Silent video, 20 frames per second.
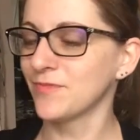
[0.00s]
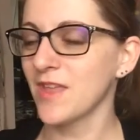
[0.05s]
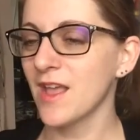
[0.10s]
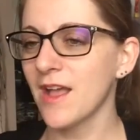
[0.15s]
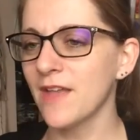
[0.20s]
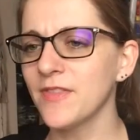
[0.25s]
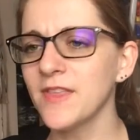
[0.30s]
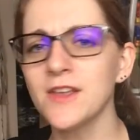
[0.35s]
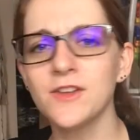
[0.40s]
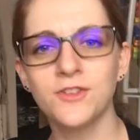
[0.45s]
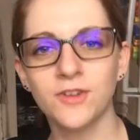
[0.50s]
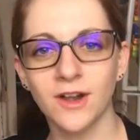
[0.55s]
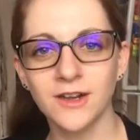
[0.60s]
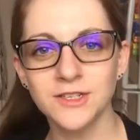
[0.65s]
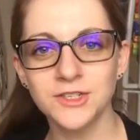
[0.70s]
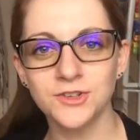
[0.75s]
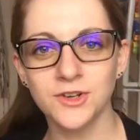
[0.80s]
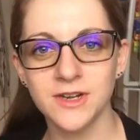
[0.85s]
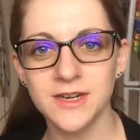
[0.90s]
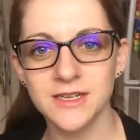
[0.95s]
I think
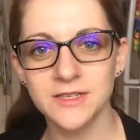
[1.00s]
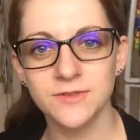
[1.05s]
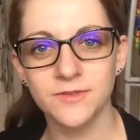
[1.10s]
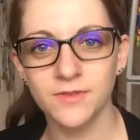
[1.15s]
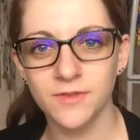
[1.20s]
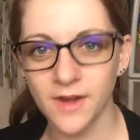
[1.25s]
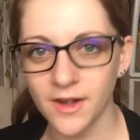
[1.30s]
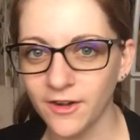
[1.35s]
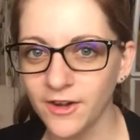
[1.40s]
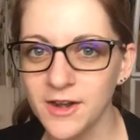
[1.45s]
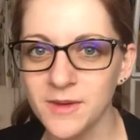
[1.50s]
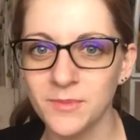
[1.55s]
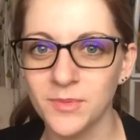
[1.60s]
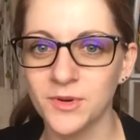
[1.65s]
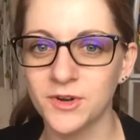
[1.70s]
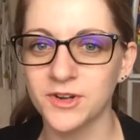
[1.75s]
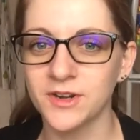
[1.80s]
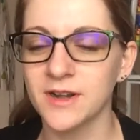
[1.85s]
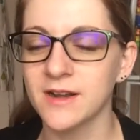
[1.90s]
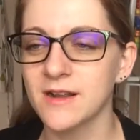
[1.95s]
cross-training is very
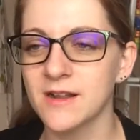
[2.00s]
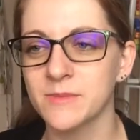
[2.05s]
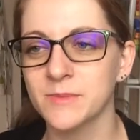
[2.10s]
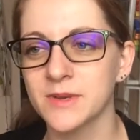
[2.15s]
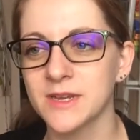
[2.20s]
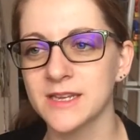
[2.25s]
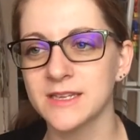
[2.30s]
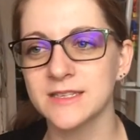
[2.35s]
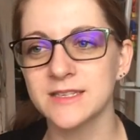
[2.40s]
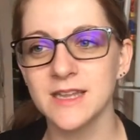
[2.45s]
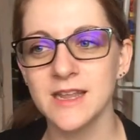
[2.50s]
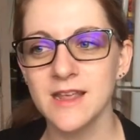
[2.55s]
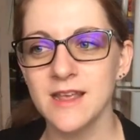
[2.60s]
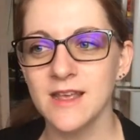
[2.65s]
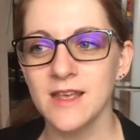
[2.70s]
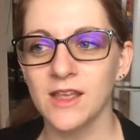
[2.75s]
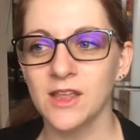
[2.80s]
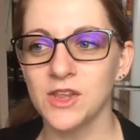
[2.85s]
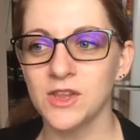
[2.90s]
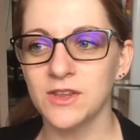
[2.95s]
important in companies.
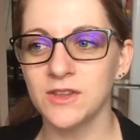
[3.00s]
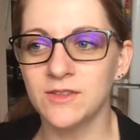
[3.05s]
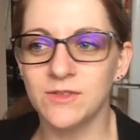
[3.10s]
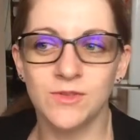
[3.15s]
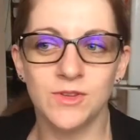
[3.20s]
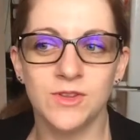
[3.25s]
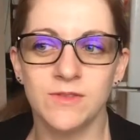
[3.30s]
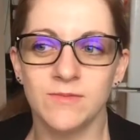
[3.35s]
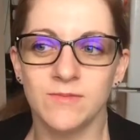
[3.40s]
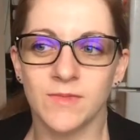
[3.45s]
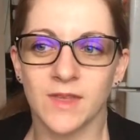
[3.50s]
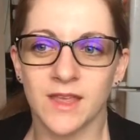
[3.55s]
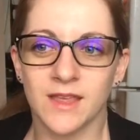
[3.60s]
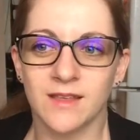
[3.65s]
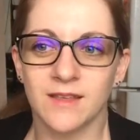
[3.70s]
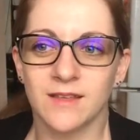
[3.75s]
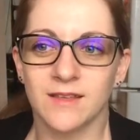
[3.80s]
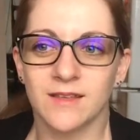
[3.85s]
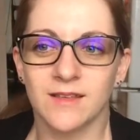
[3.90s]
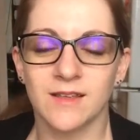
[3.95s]

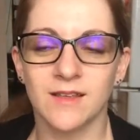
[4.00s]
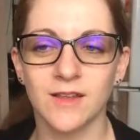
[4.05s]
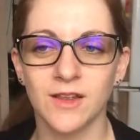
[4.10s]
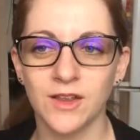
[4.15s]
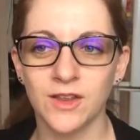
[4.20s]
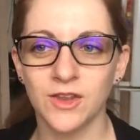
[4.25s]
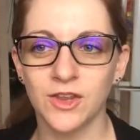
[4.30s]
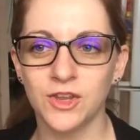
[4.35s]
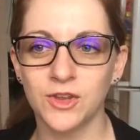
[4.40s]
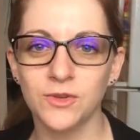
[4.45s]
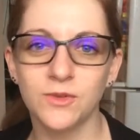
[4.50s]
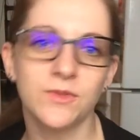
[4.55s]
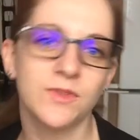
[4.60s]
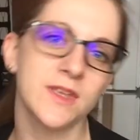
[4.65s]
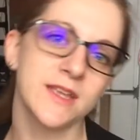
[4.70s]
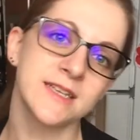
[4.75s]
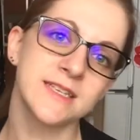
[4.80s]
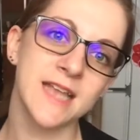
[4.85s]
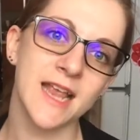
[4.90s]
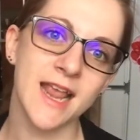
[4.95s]
Like,
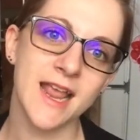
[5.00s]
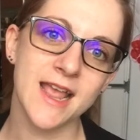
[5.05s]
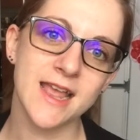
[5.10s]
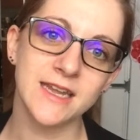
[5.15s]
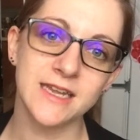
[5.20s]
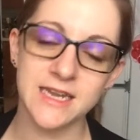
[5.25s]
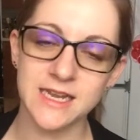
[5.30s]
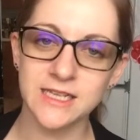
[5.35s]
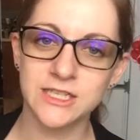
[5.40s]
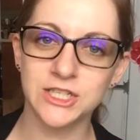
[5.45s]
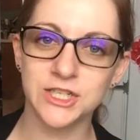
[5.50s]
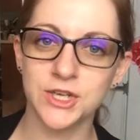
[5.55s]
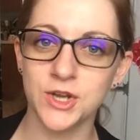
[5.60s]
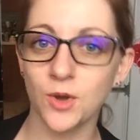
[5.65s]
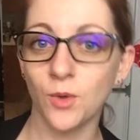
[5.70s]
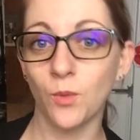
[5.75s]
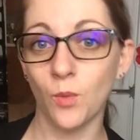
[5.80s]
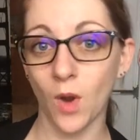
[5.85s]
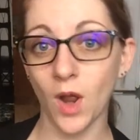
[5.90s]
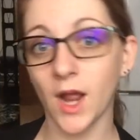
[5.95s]
this hand needs to
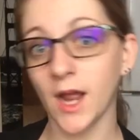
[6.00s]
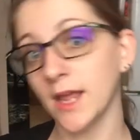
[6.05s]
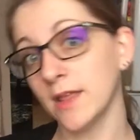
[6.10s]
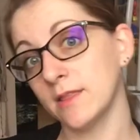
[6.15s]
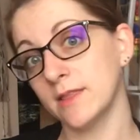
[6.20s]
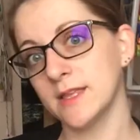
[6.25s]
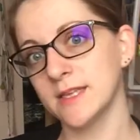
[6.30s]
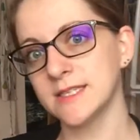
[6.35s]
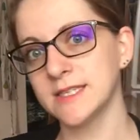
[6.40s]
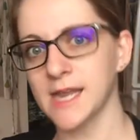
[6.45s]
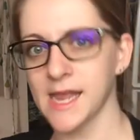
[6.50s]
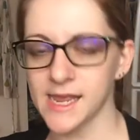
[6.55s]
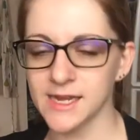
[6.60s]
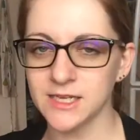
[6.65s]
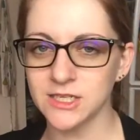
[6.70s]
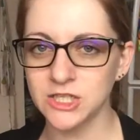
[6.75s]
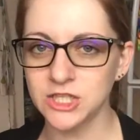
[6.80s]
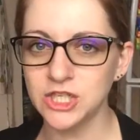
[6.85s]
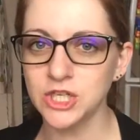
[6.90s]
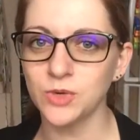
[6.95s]
know why this
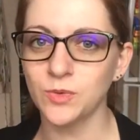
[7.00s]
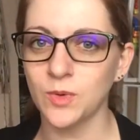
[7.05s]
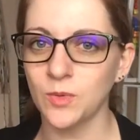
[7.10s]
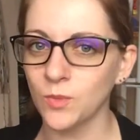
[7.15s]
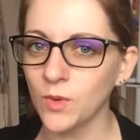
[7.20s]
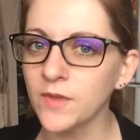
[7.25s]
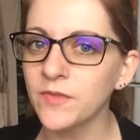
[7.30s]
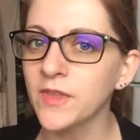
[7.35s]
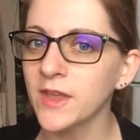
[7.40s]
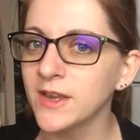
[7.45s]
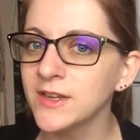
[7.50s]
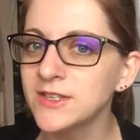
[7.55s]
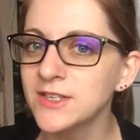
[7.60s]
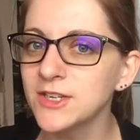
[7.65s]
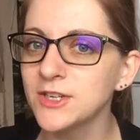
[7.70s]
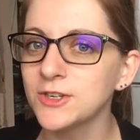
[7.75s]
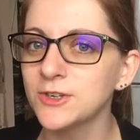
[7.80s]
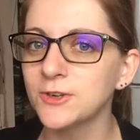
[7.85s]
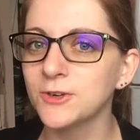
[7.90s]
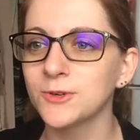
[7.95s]
hand is doing what they
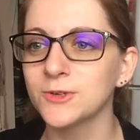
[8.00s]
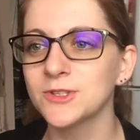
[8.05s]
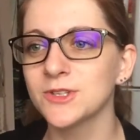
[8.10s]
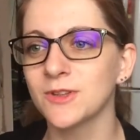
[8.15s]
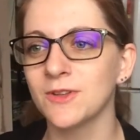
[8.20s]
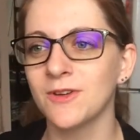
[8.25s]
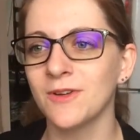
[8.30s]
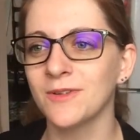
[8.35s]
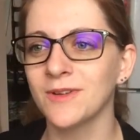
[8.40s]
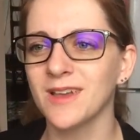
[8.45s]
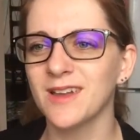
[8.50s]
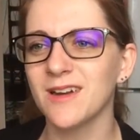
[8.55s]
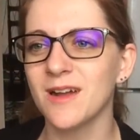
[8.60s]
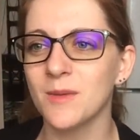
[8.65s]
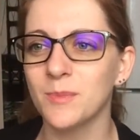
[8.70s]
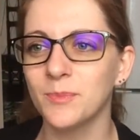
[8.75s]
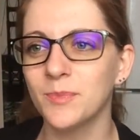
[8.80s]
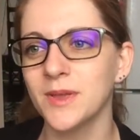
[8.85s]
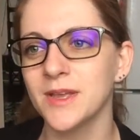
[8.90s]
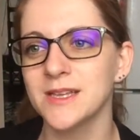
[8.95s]
do, so they don't get
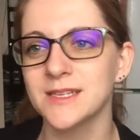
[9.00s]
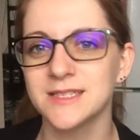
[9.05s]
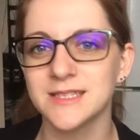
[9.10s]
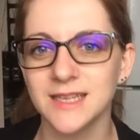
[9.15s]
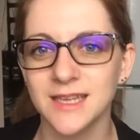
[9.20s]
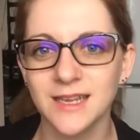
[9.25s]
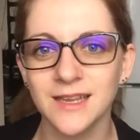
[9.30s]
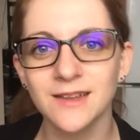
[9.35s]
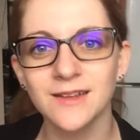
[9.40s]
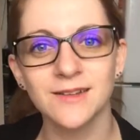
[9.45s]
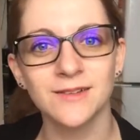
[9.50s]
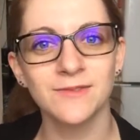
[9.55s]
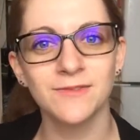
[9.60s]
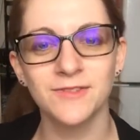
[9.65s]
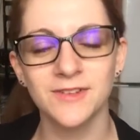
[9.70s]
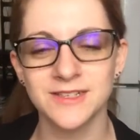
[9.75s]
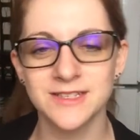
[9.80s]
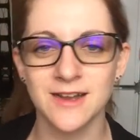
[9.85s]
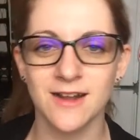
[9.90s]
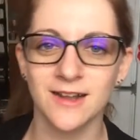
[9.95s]
all pissy and
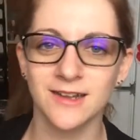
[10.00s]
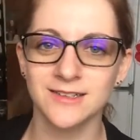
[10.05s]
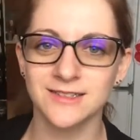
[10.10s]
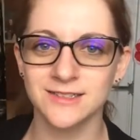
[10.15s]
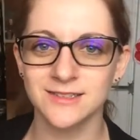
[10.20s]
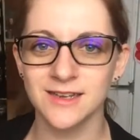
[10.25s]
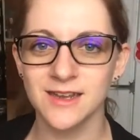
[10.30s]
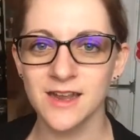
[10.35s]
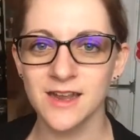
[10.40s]
if it's not